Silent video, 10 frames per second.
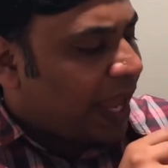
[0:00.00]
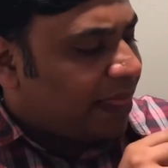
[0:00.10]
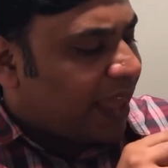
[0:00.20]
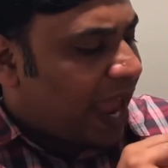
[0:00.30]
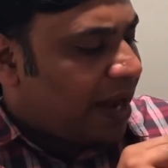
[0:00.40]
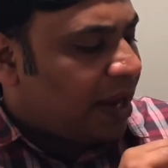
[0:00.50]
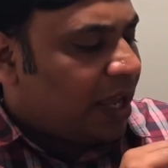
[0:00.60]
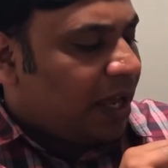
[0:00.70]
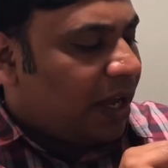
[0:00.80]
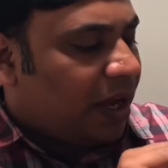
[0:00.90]
and then
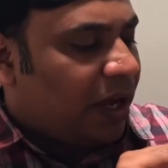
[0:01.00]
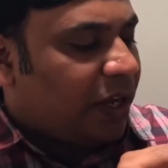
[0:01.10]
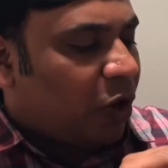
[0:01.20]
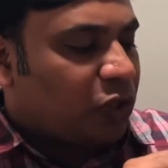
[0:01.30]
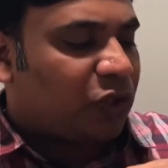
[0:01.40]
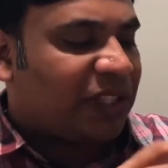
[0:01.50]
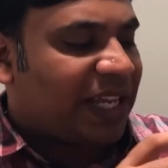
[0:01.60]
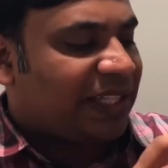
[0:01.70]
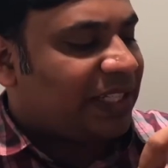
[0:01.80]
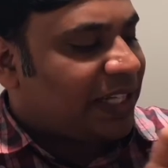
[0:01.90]
it also
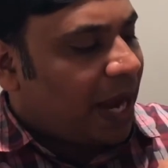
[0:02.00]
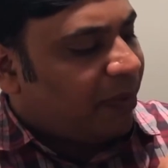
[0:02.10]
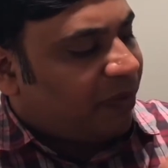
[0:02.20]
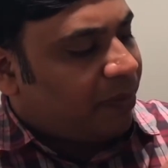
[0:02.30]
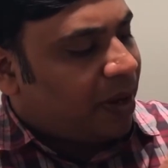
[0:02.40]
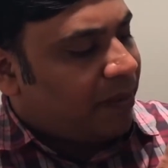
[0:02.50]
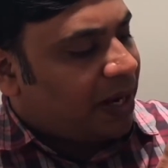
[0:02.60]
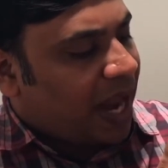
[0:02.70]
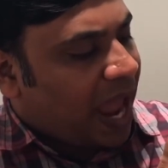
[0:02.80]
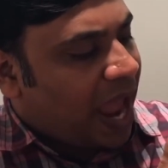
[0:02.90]
says the type of the
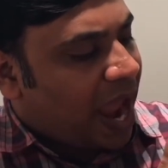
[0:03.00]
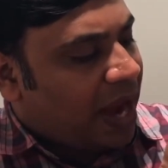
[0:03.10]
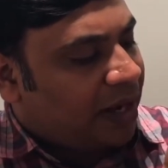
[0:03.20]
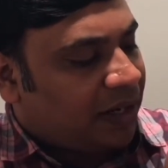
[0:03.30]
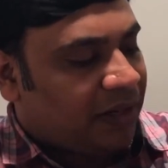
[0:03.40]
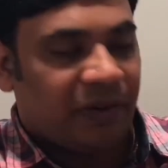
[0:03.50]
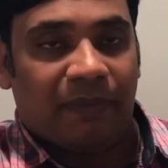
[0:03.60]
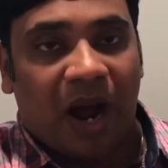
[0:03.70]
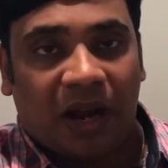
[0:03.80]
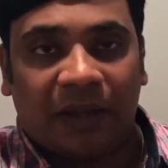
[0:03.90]
permit and a
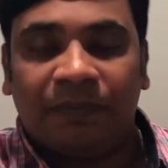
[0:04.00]
remark.